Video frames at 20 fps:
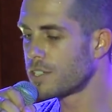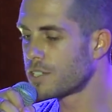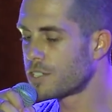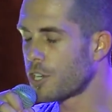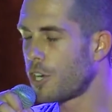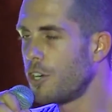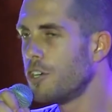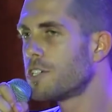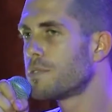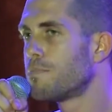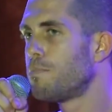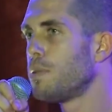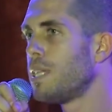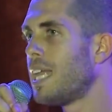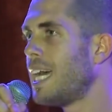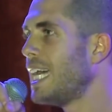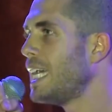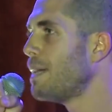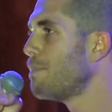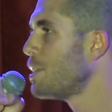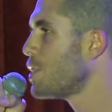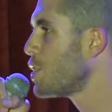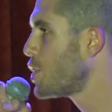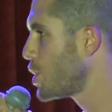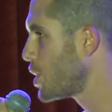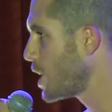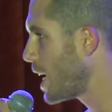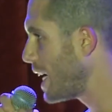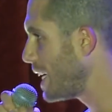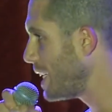Don't blame and
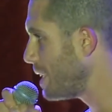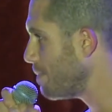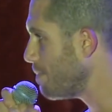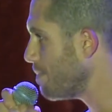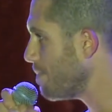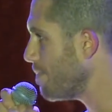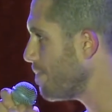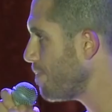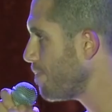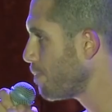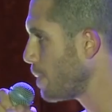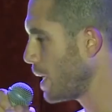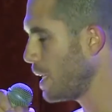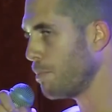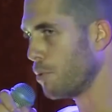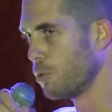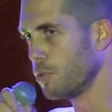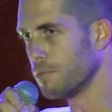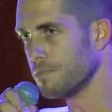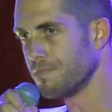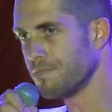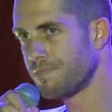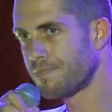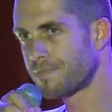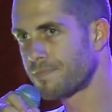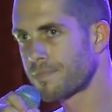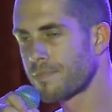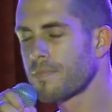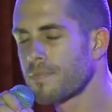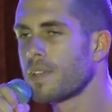shame people.
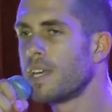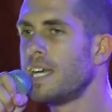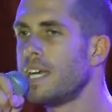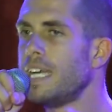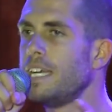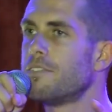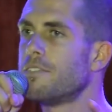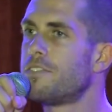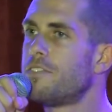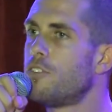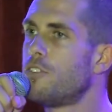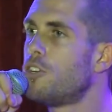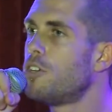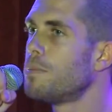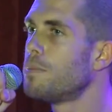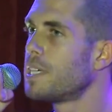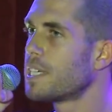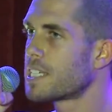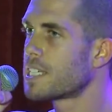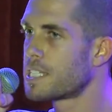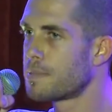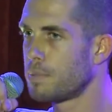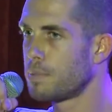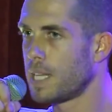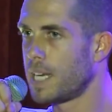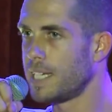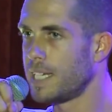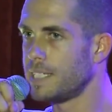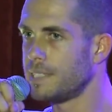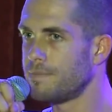Inform and
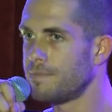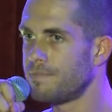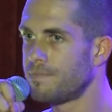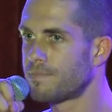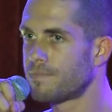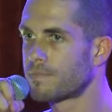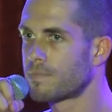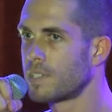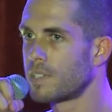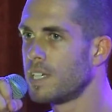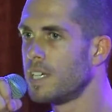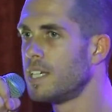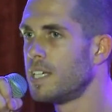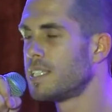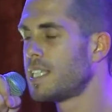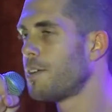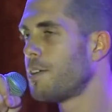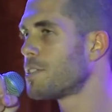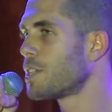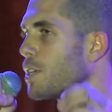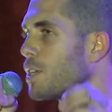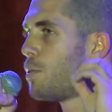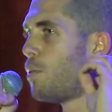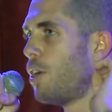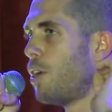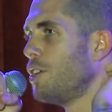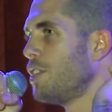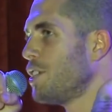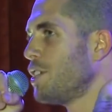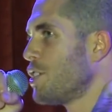explain. That was a
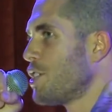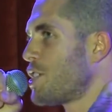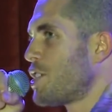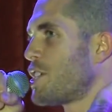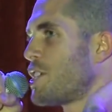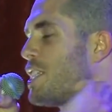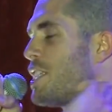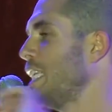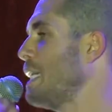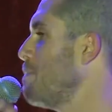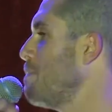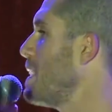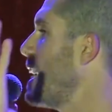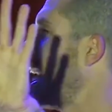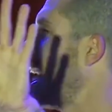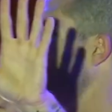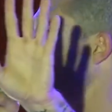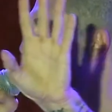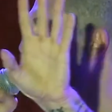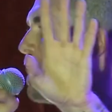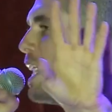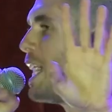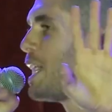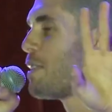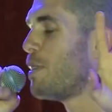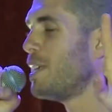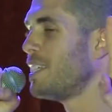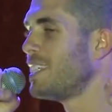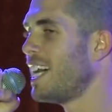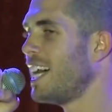quote that just slipped out of my mouth
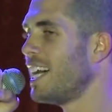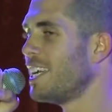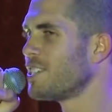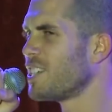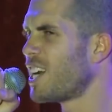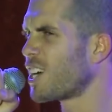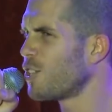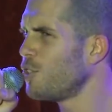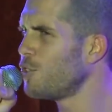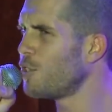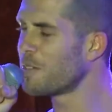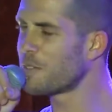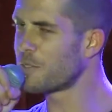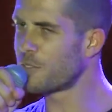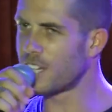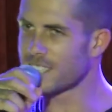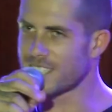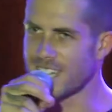one day, and I was like, oh, I want to write